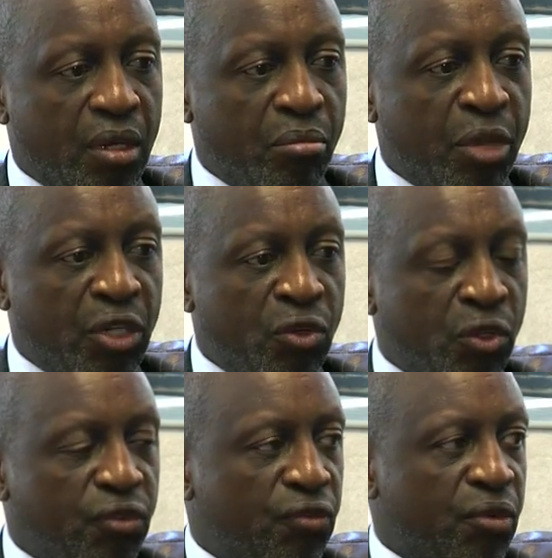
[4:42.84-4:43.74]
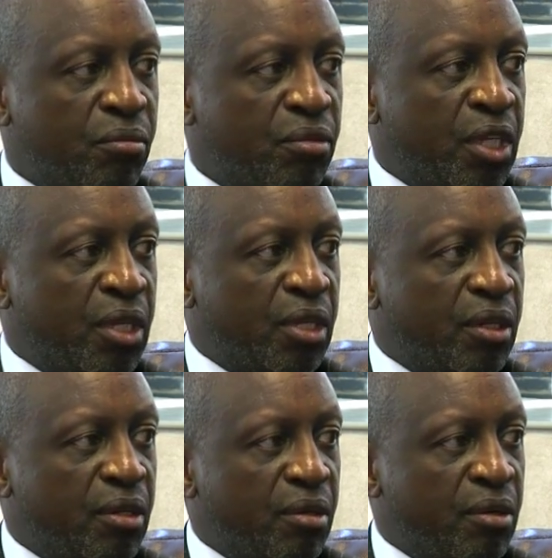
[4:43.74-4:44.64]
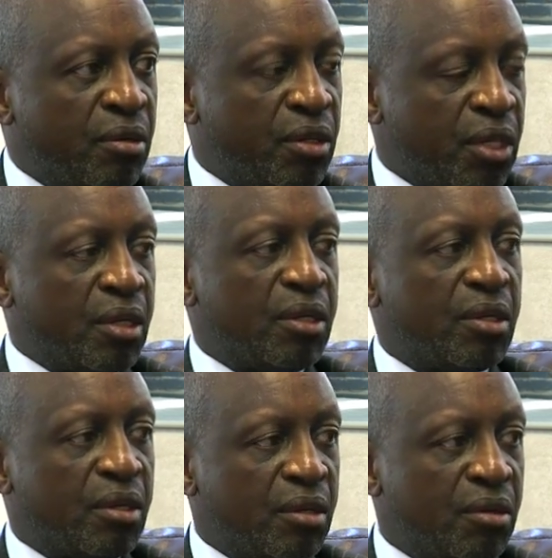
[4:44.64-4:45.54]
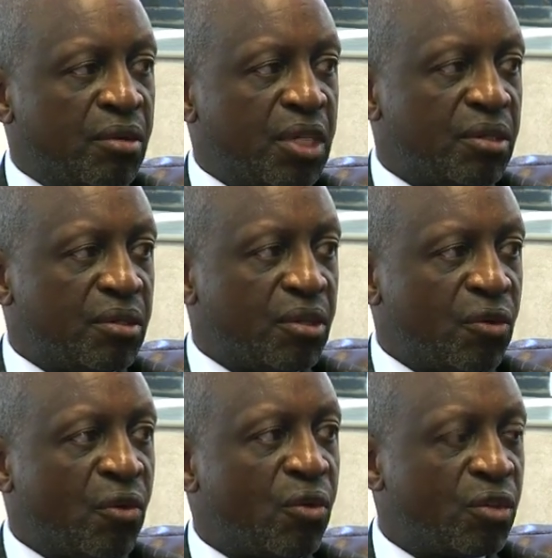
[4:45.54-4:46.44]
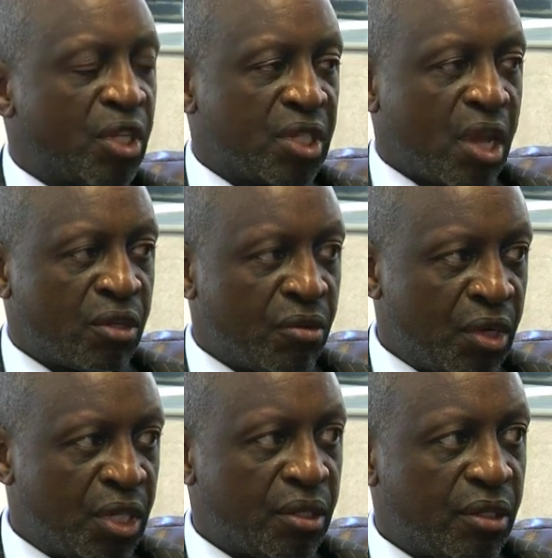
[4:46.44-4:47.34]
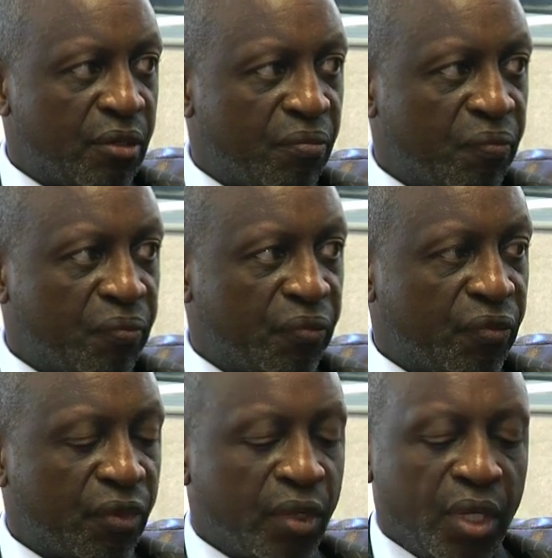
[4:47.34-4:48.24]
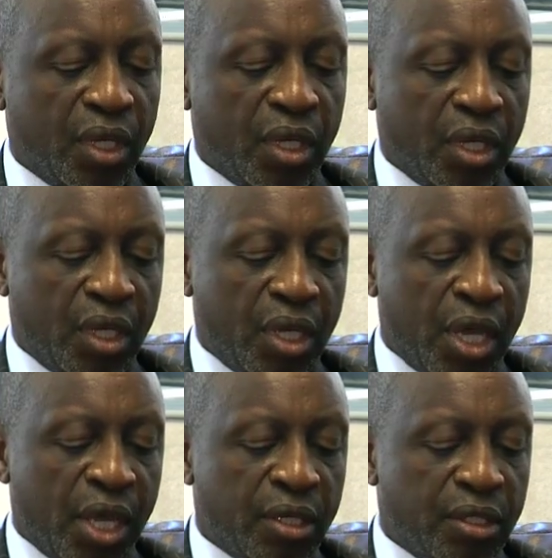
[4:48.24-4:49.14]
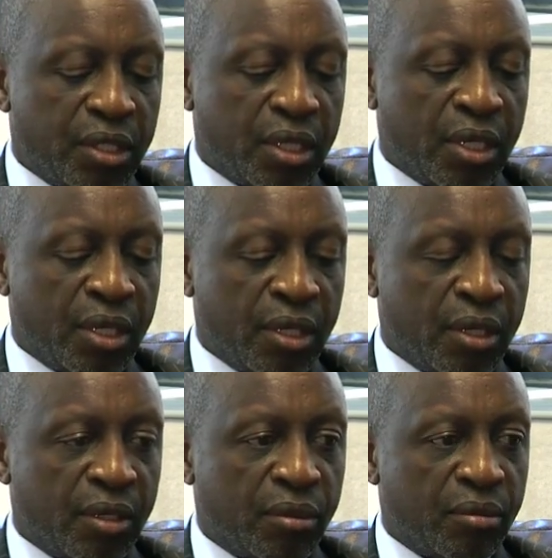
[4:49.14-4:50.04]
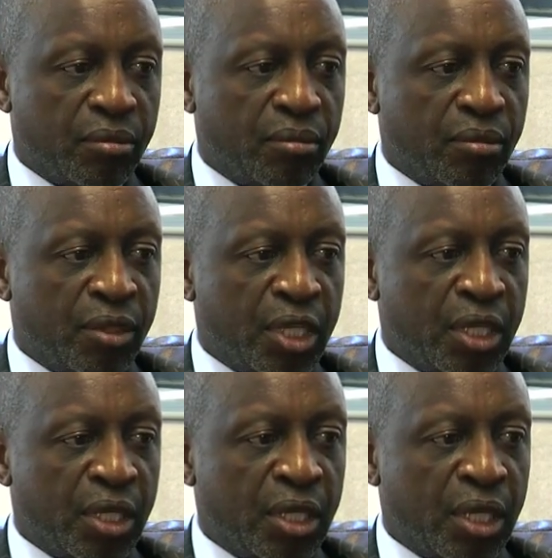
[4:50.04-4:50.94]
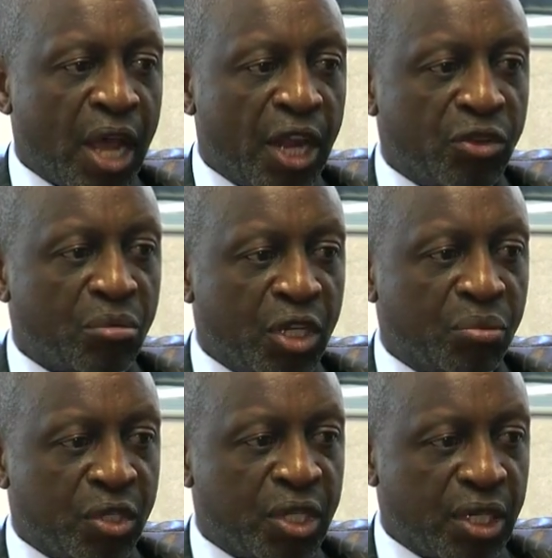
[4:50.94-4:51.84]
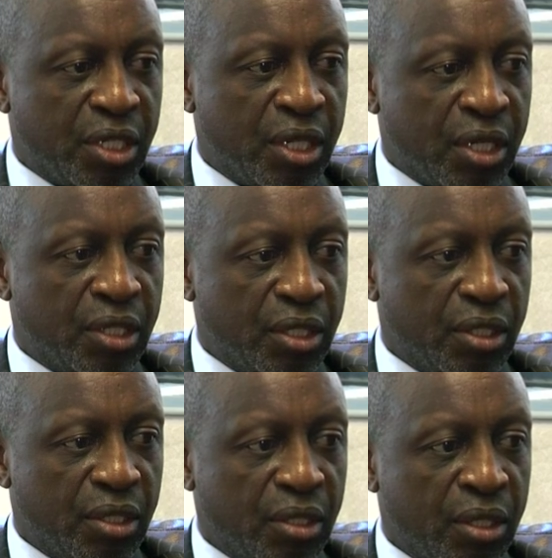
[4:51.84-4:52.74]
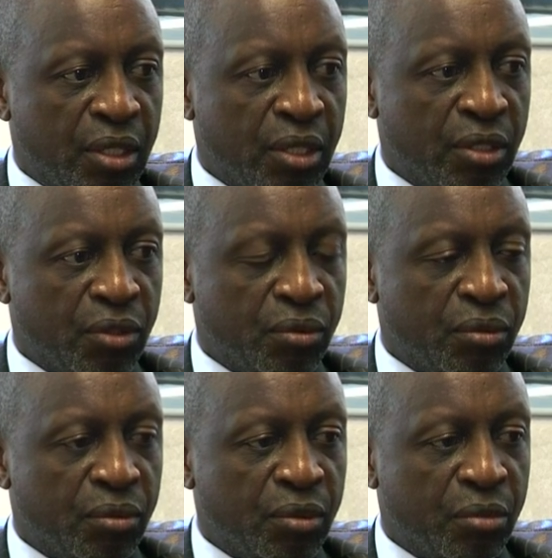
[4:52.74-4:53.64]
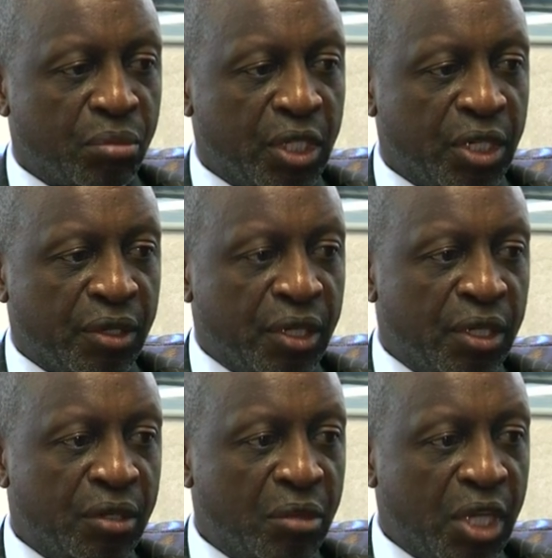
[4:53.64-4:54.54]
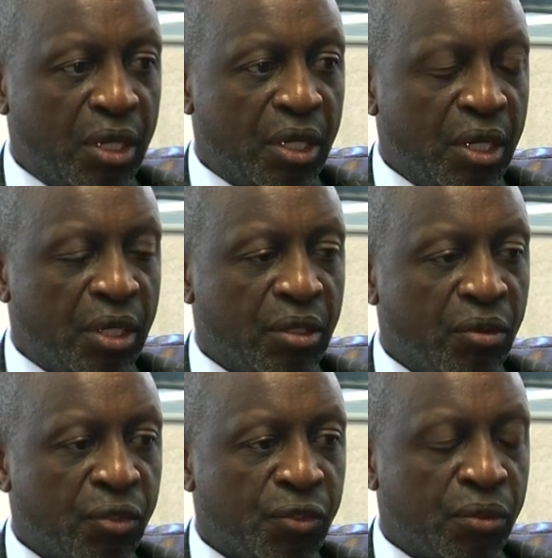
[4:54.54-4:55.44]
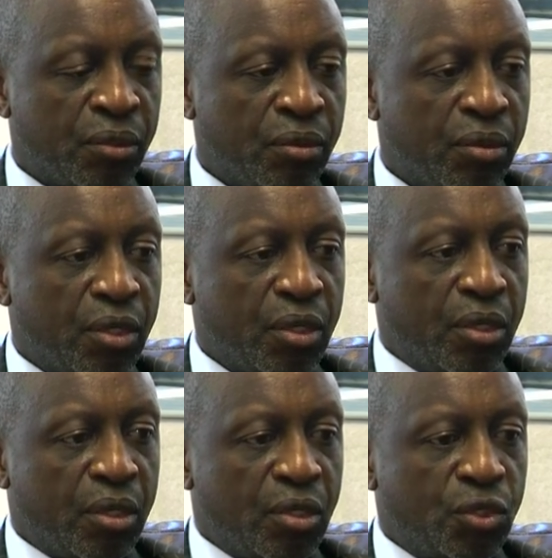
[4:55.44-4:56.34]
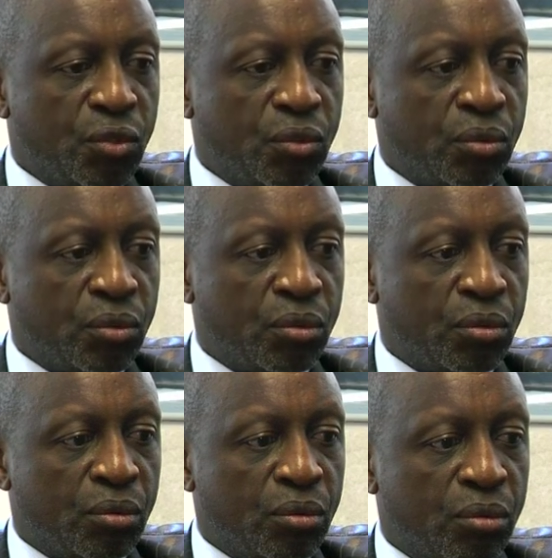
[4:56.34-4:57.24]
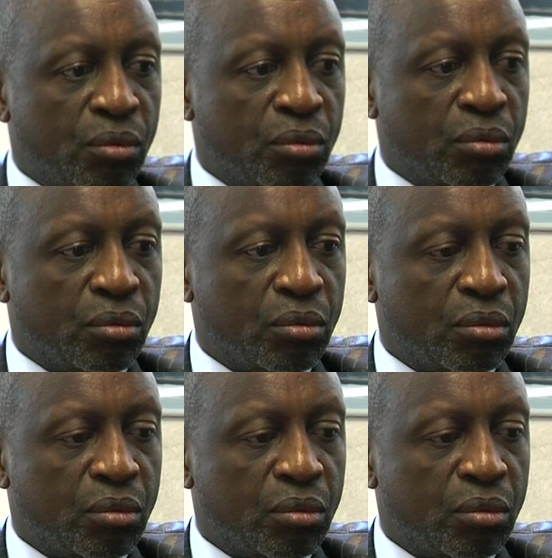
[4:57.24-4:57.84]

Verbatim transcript: but not from the northern region or the southern region and uh, the argument presented uh, to the plenary in May and also to